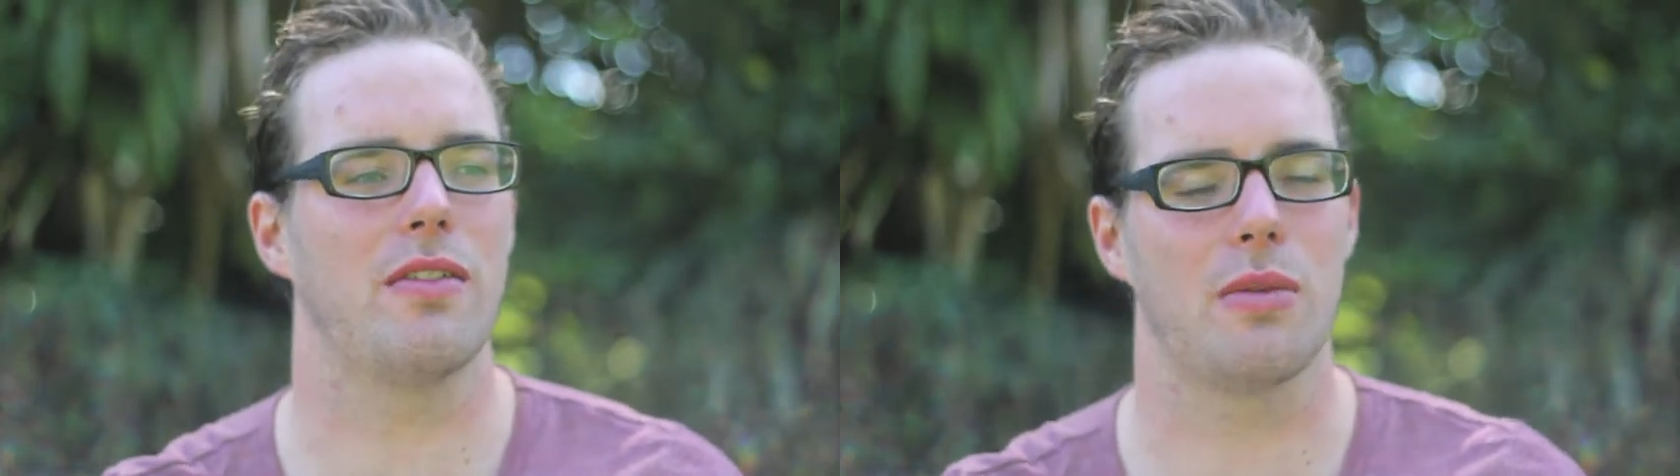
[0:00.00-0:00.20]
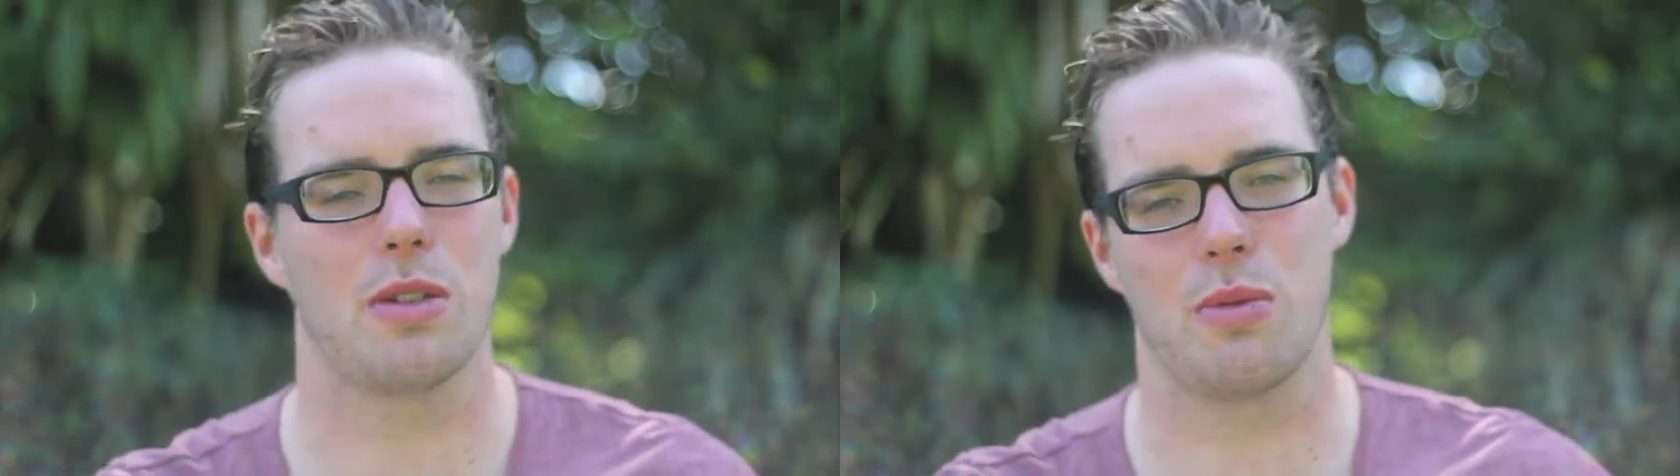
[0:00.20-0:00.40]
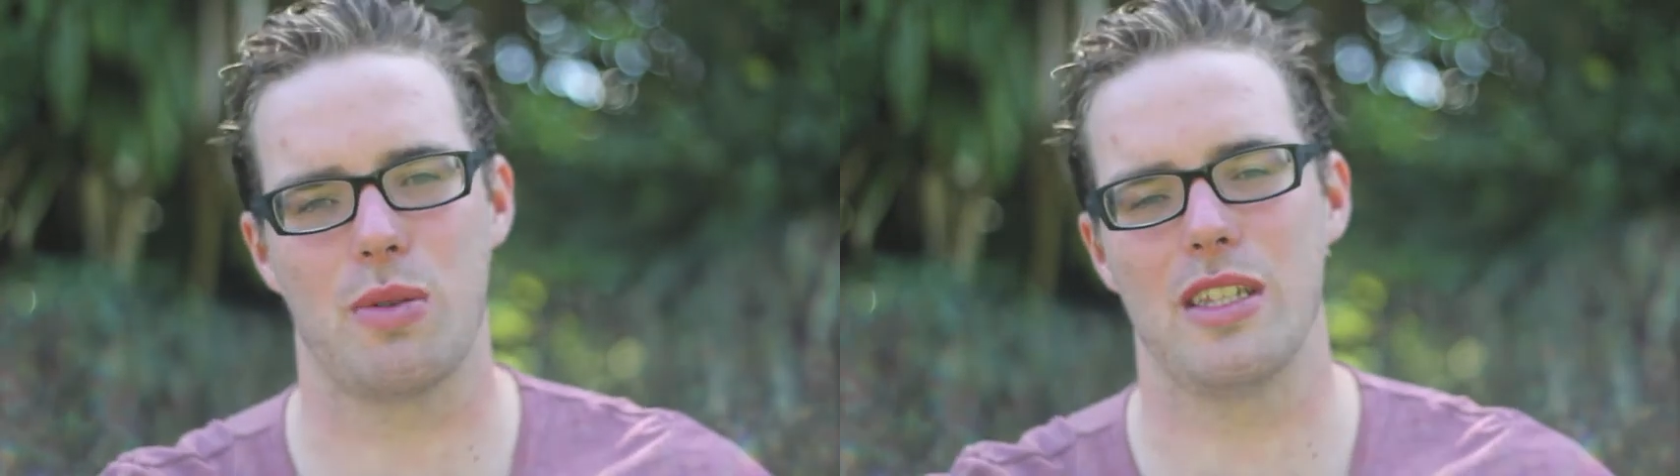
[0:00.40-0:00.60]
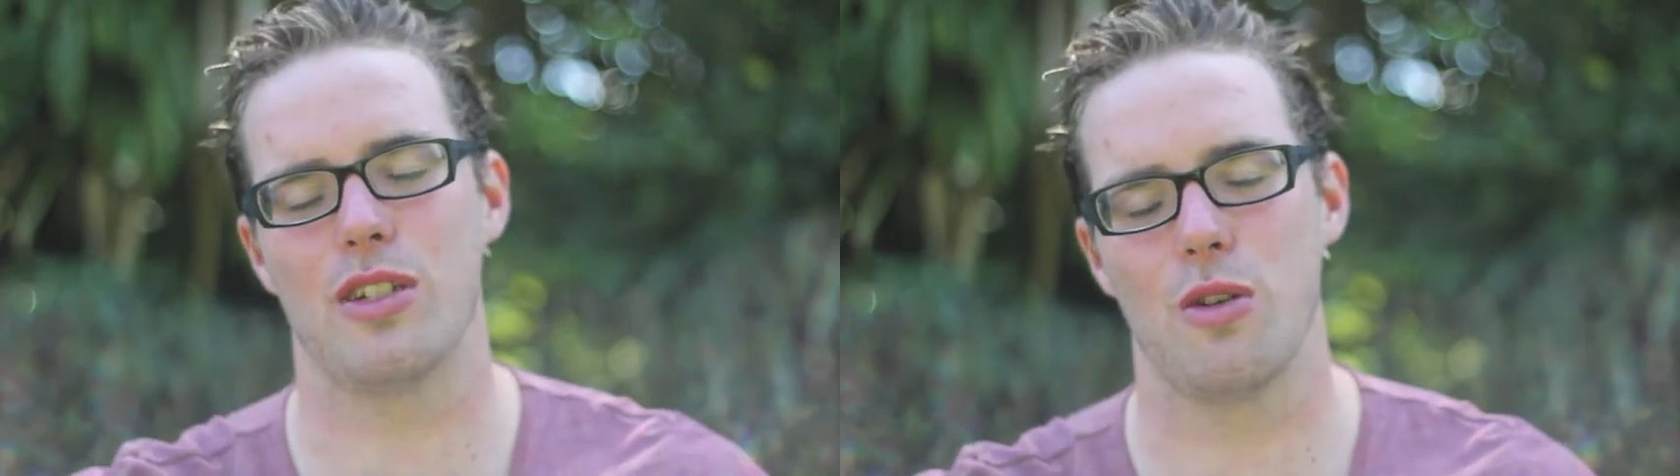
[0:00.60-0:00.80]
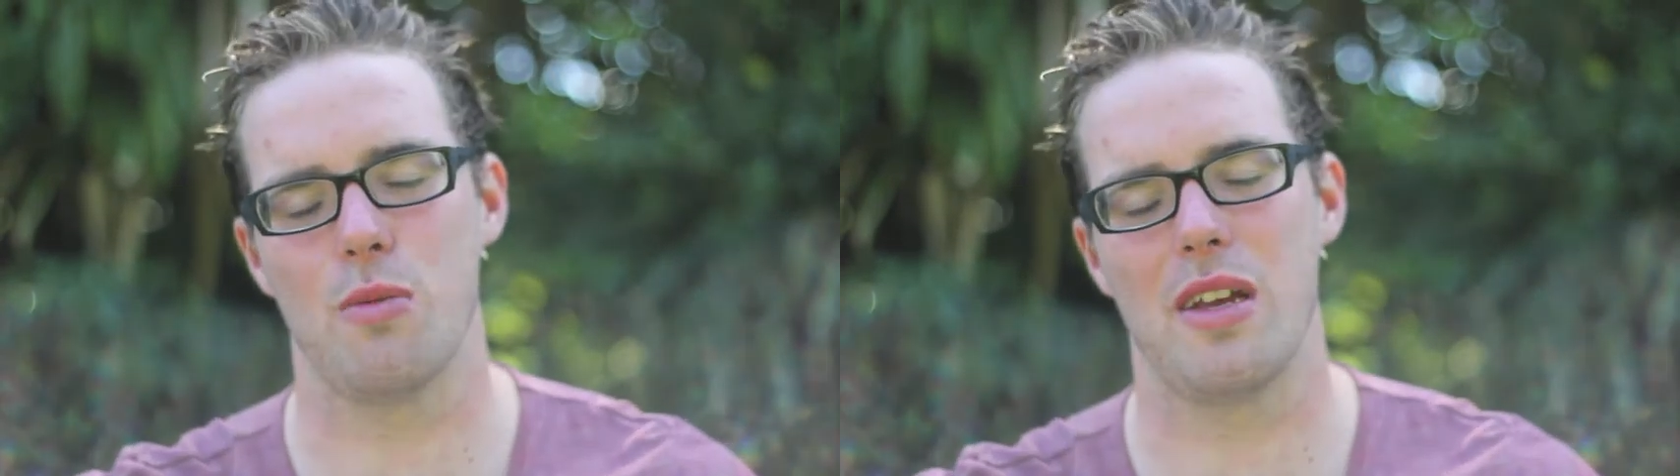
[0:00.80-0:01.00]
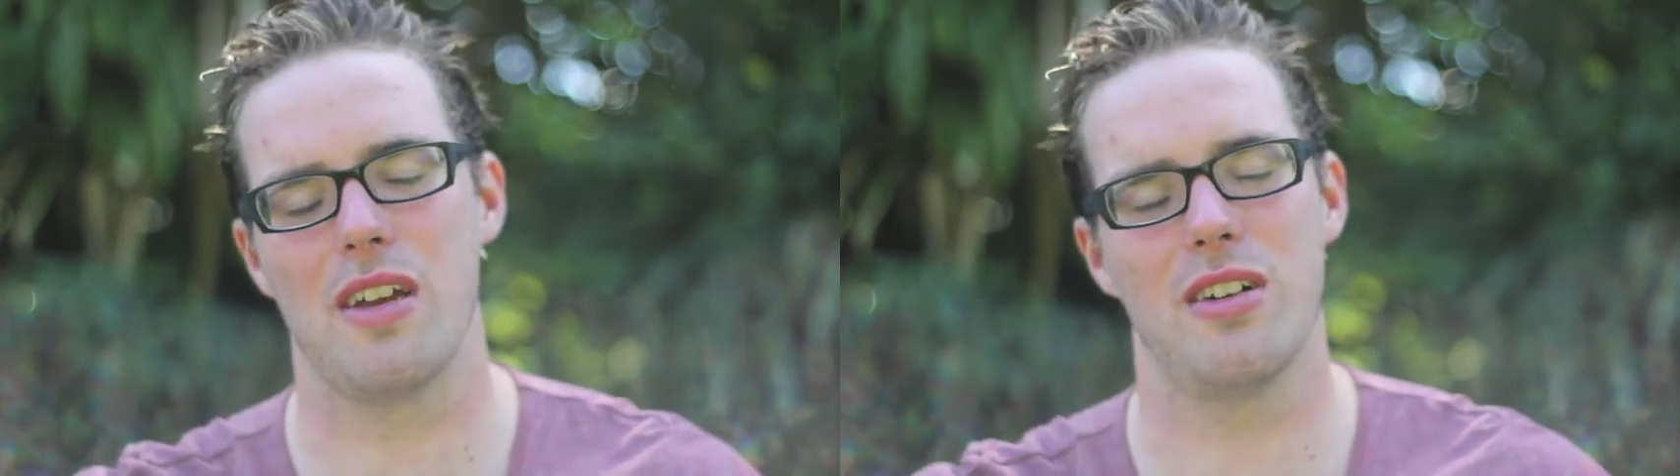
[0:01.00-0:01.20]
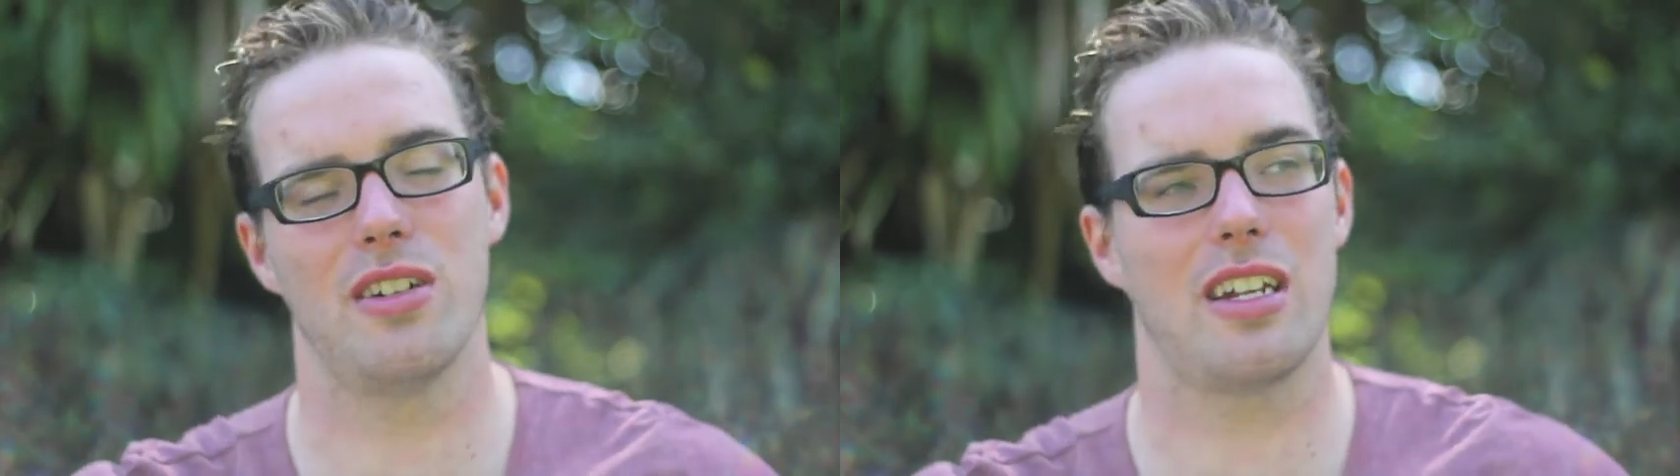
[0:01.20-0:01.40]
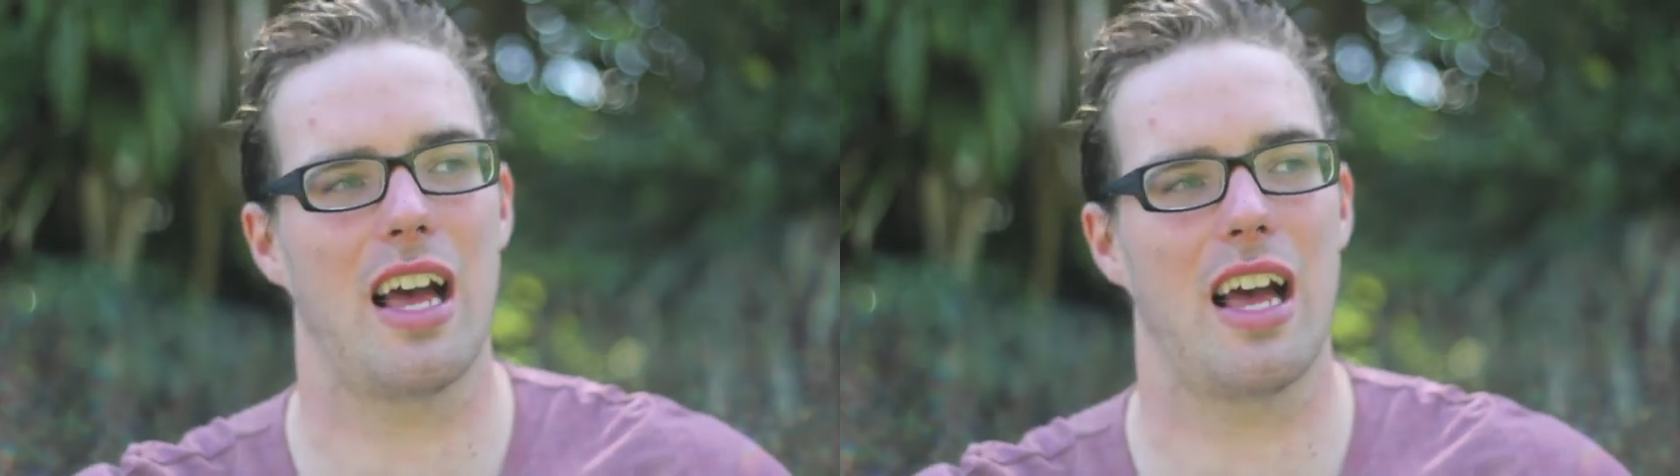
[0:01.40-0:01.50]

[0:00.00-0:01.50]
and I was between the two piers,